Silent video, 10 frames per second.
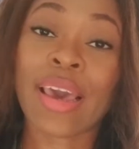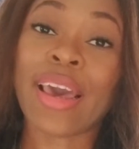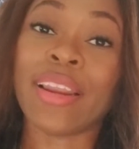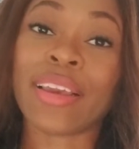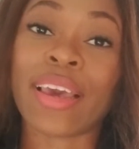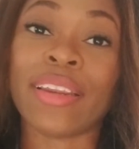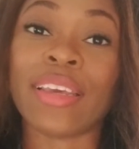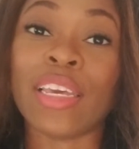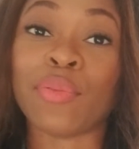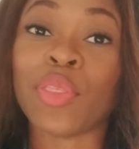And again,
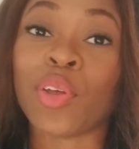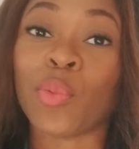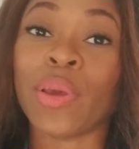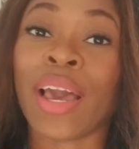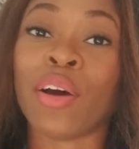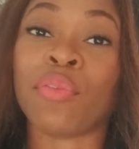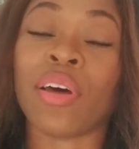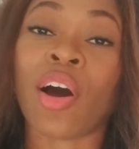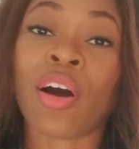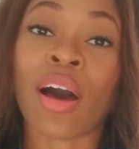even though we have the
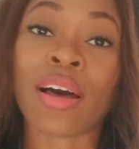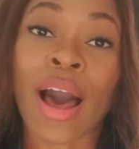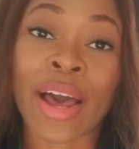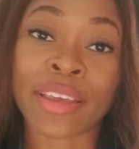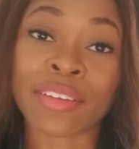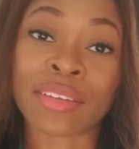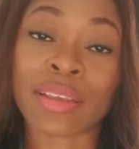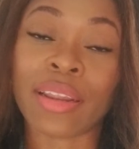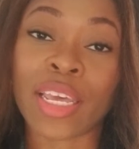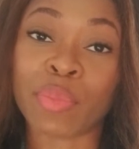highest
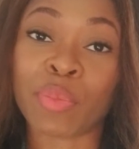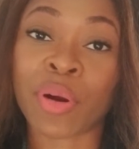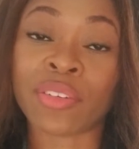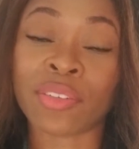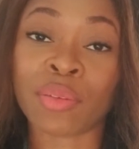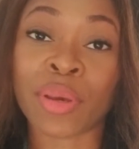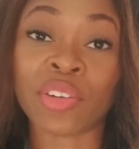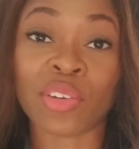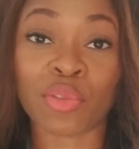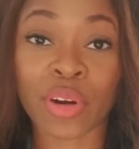labor
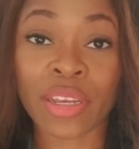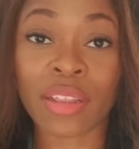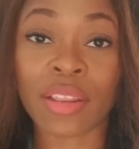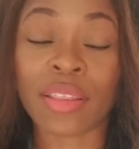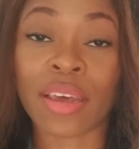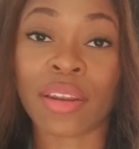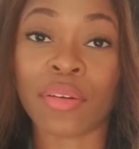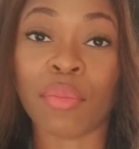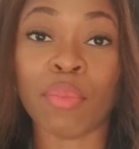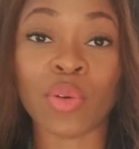participation rate than
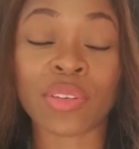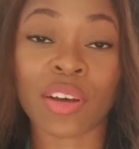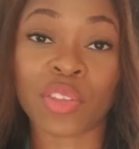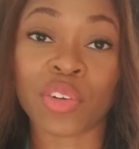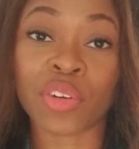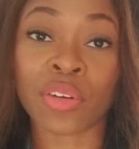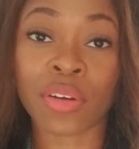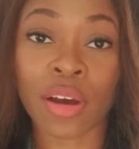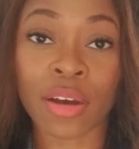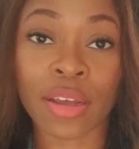most other
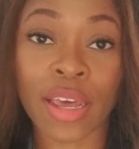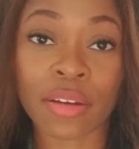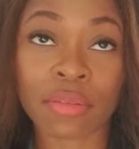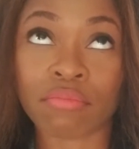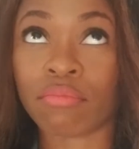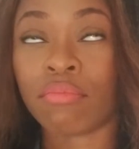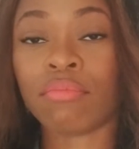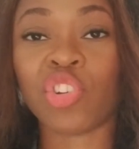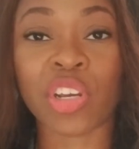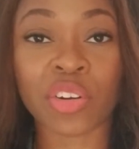
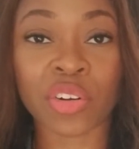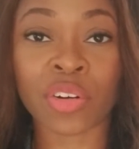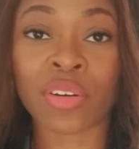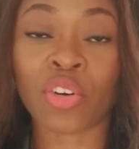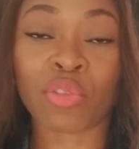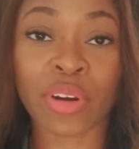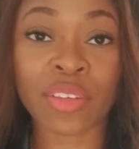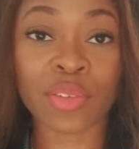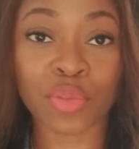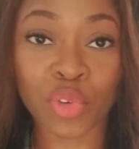gender or
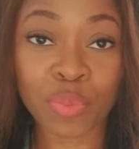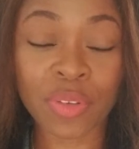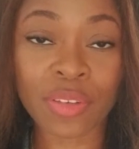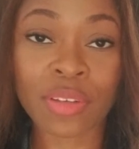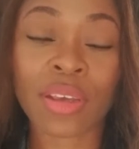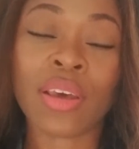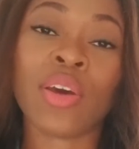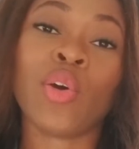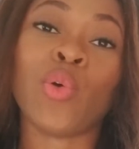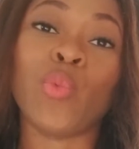race groups,
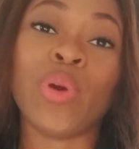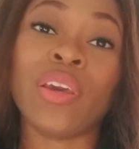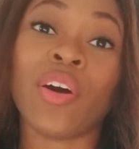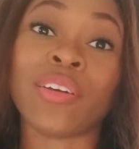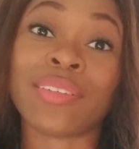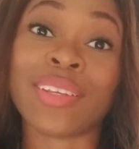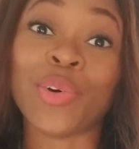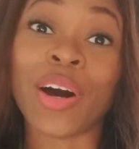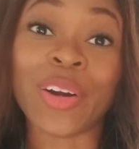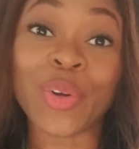we are
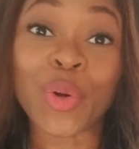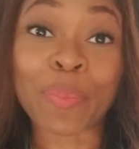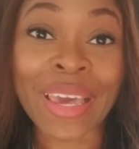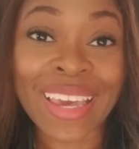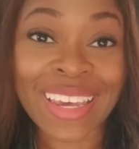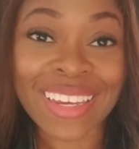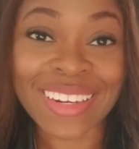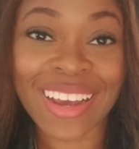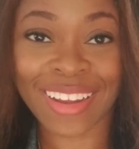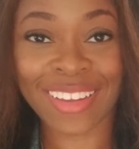still underpaid,
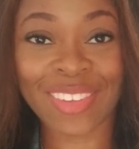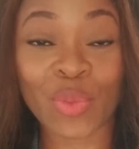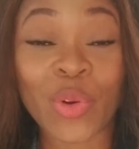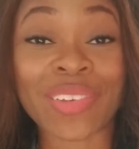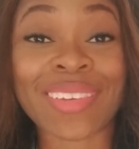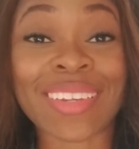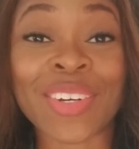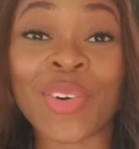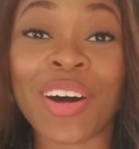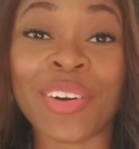guys. We are
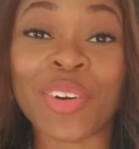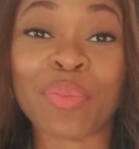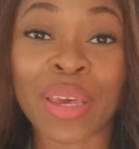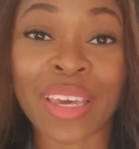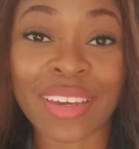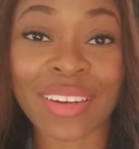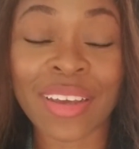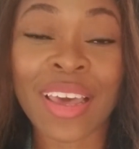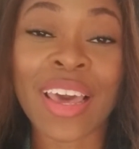still underpaid.